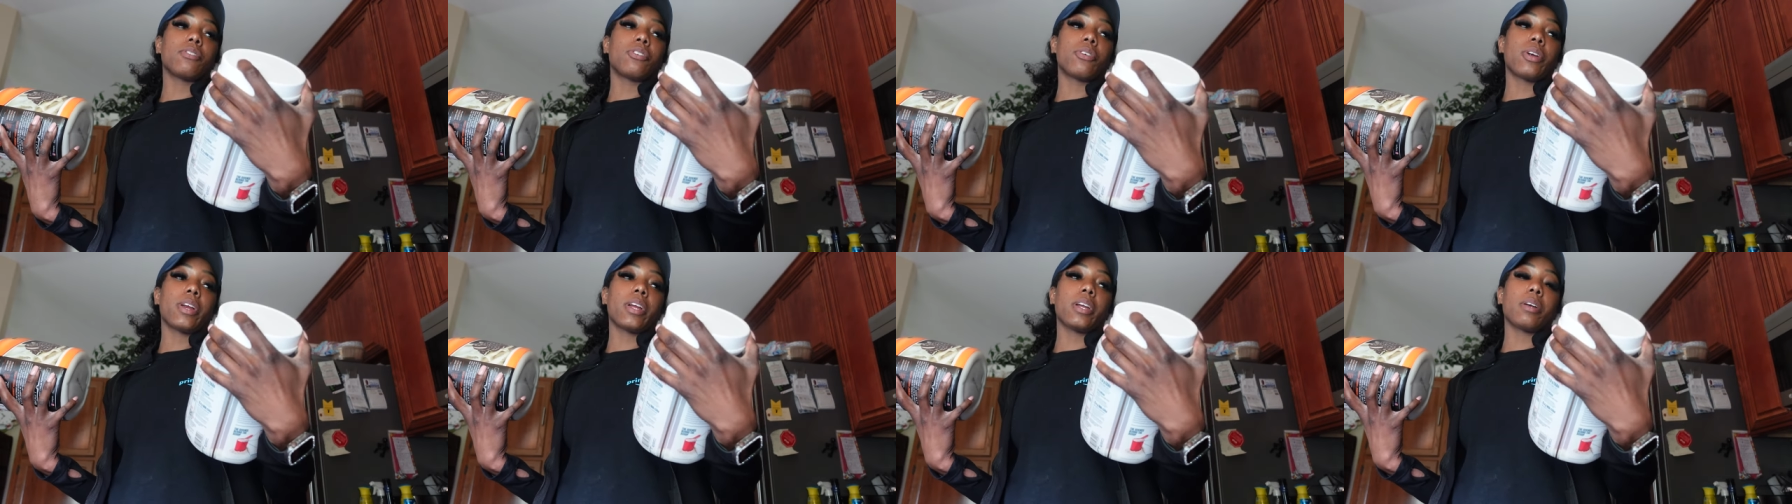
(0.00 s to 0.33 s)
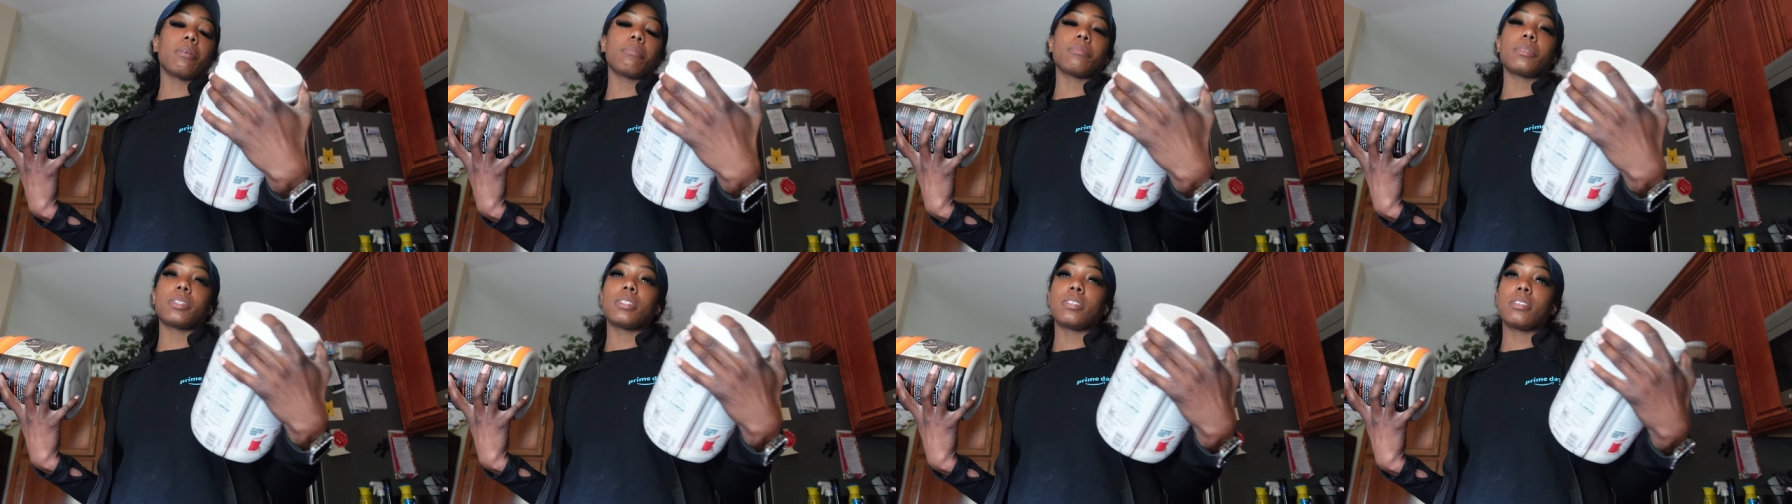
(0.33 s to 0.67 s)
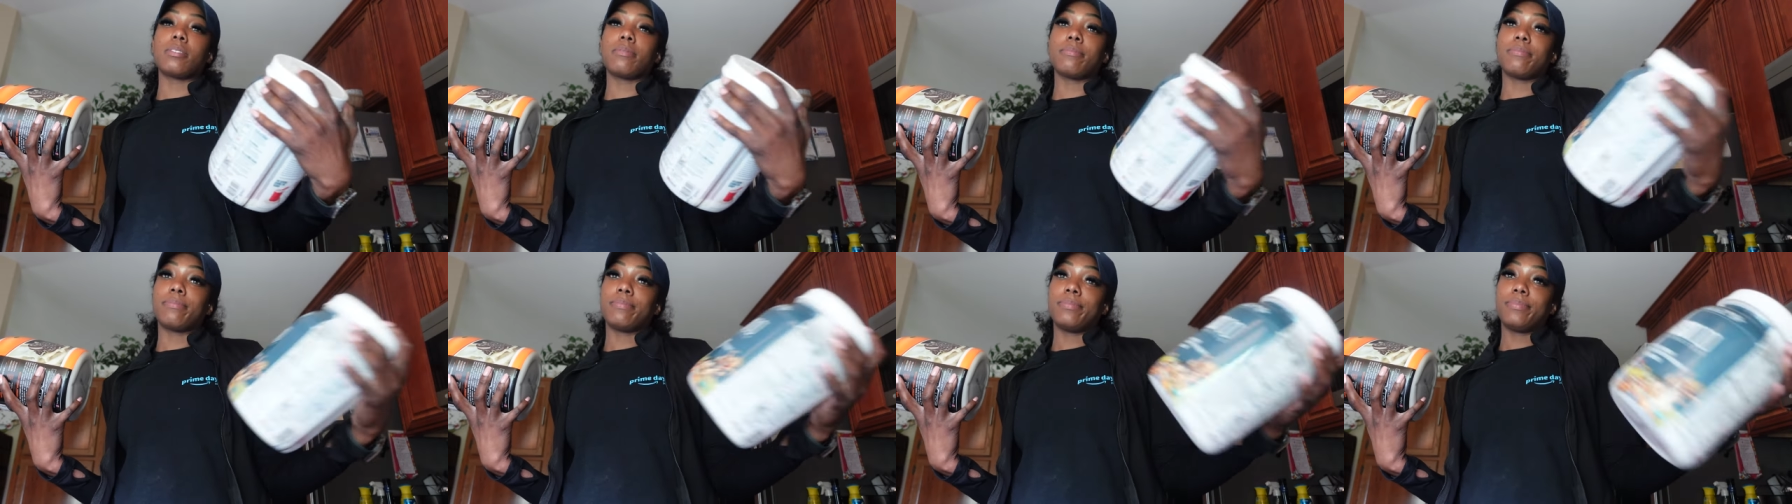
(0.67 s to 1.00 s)
grams
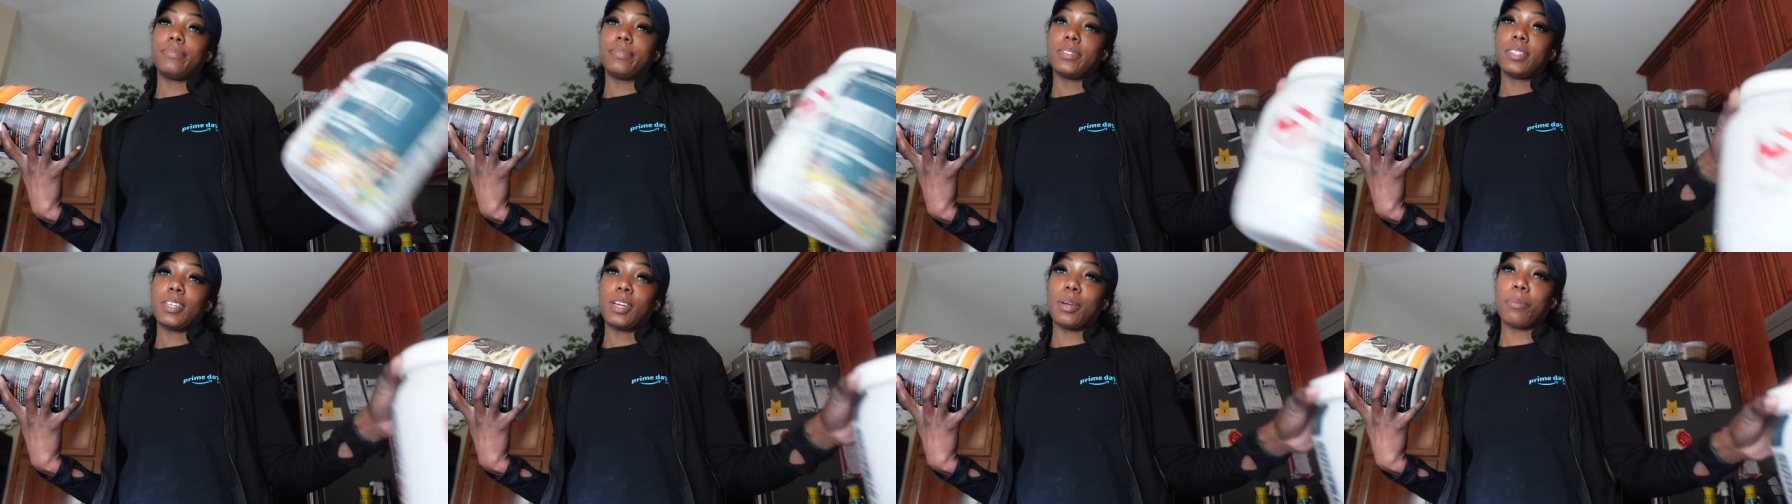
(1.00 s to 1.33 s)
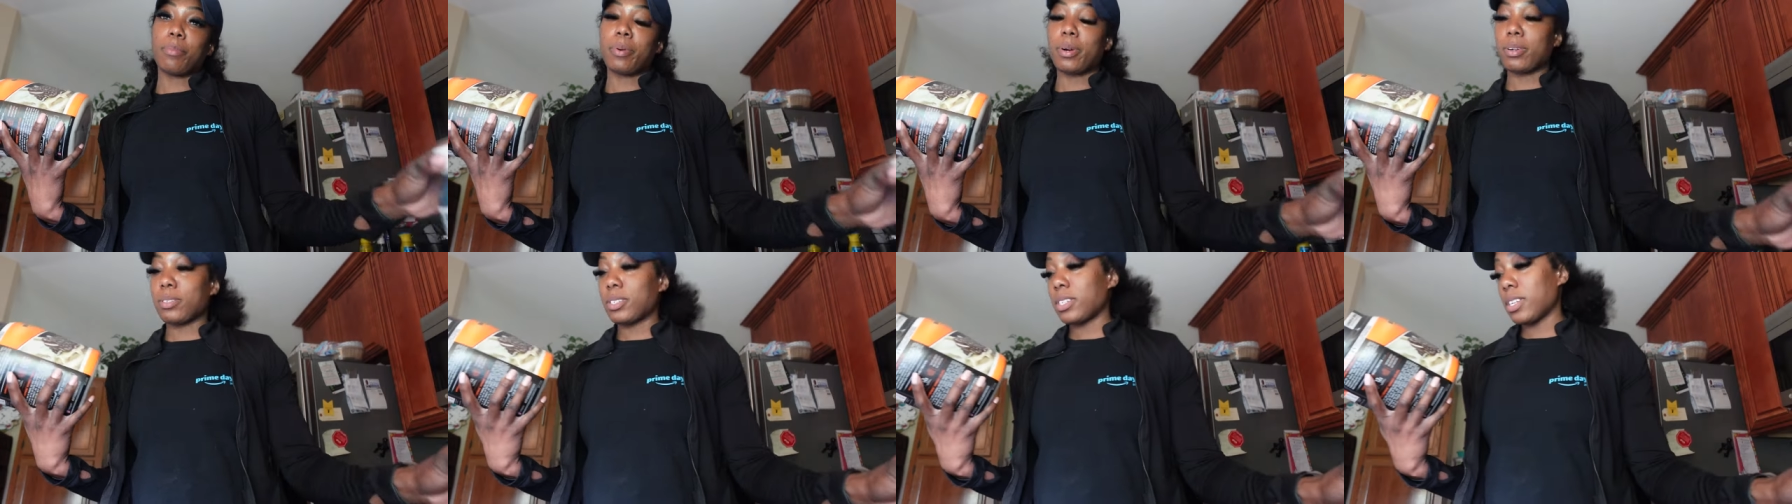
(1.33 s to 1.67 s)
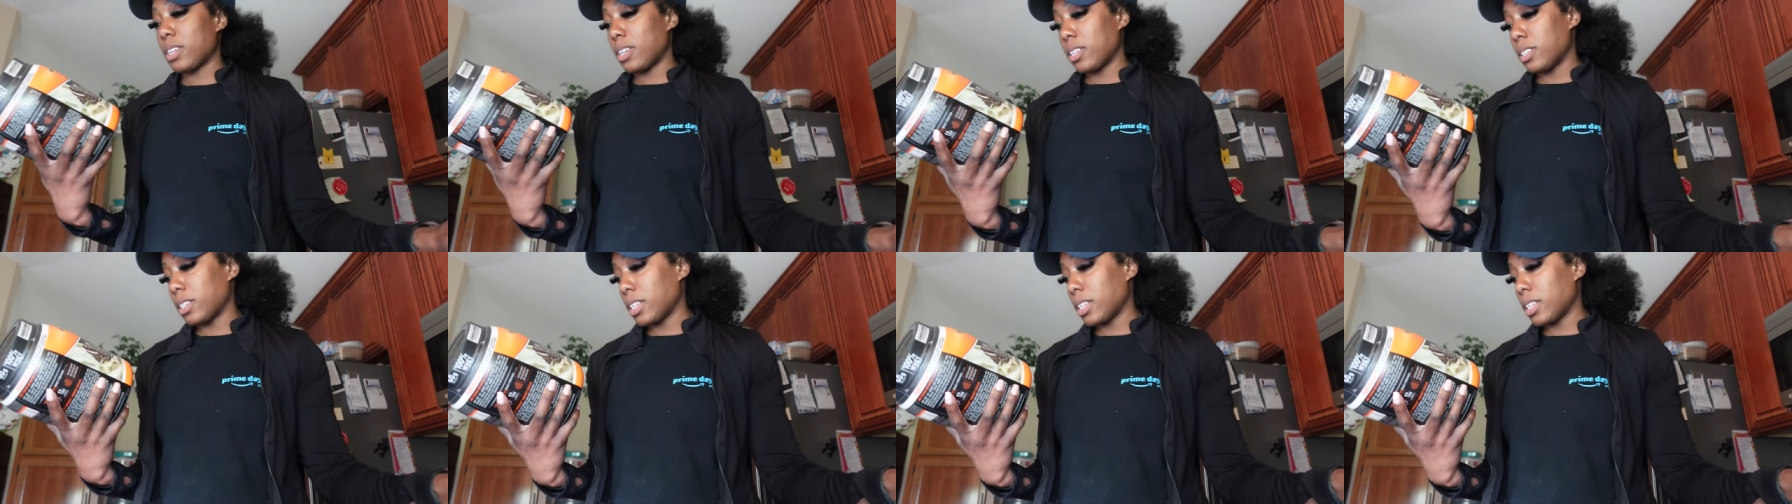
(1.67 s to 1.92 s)
a protein.